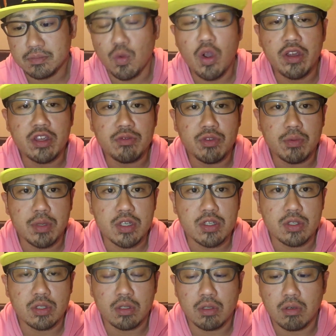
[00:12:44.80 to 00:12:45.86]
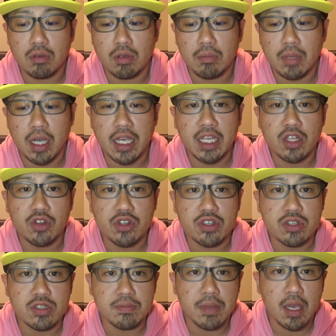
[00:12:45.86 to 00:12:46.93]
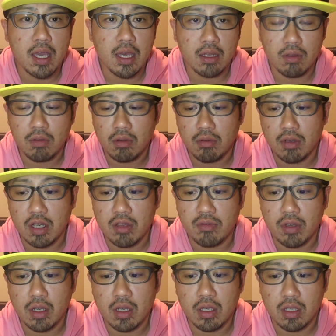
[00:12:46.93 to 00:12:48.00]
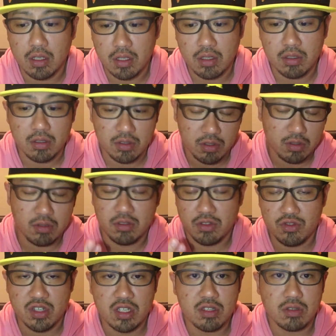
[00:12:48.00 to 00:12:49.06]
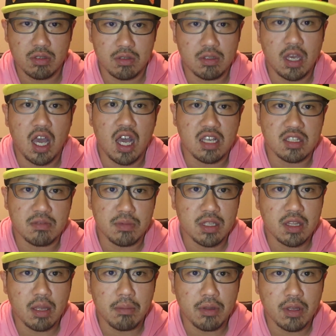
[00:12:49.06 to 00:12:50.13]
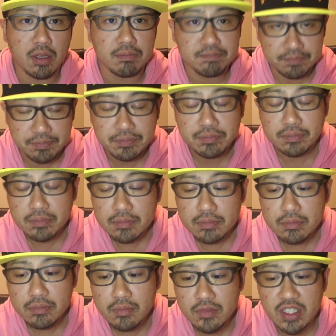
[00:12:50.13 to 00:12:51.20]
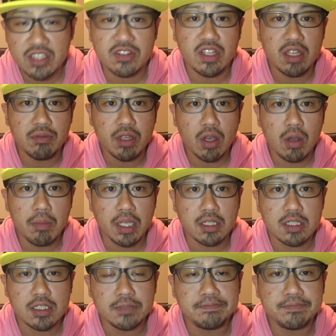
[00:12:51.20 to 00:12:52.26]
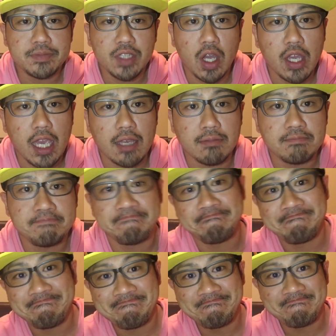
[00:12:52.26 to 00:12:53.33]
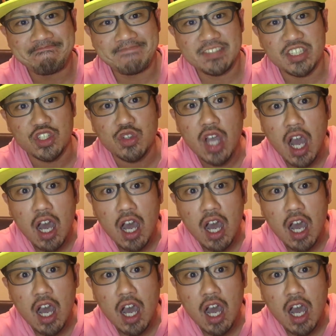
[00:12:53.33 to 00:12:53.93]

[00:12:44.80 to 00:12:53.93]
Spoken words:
more information, or my English is bad, or whatever. You just ask me something, just leave the comment. Okay, see you